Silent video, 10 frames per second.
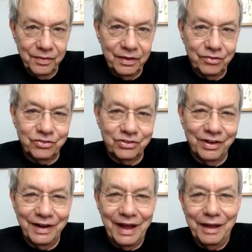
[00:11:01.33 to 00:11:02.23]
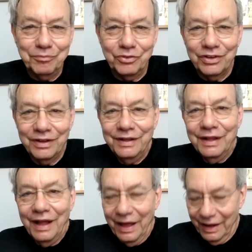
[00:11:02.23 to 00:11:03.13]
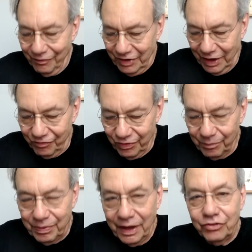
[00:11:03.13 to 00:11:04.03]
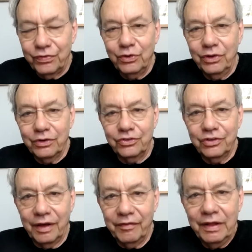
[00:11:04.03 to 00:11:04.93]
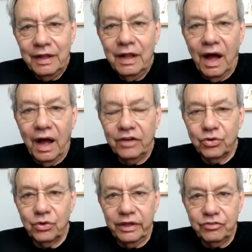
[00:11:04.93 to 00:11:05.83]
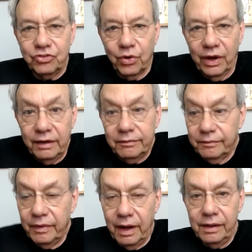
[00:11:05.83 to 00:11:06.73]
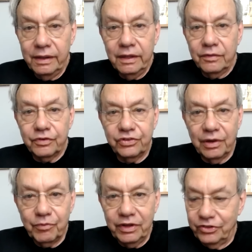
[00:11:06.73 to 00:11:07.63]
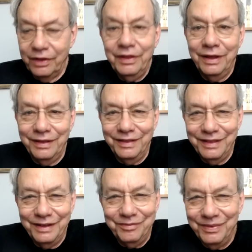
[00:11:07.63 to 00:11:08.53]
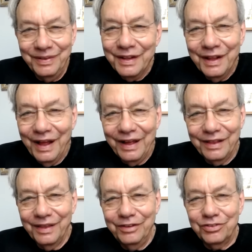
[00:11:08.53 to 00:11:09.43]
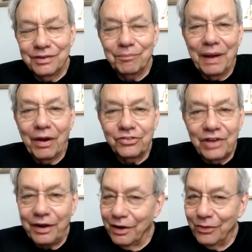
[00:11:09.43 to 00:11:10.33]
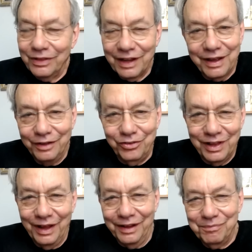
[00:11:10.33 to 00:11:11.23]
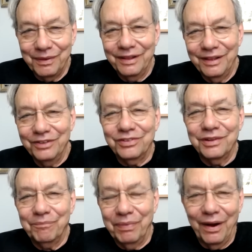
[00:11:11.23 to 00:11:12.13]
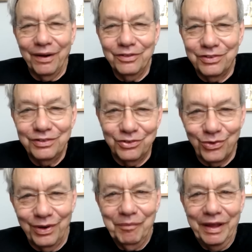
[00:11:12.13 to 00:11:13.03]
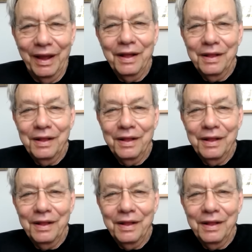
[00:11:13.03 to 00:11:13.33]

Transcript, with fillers: these names. And I've done it for the past few years, and I truly enjoy it. And for some reason, at least the parents, I don't know what the kids think, but at least the parents enjoy me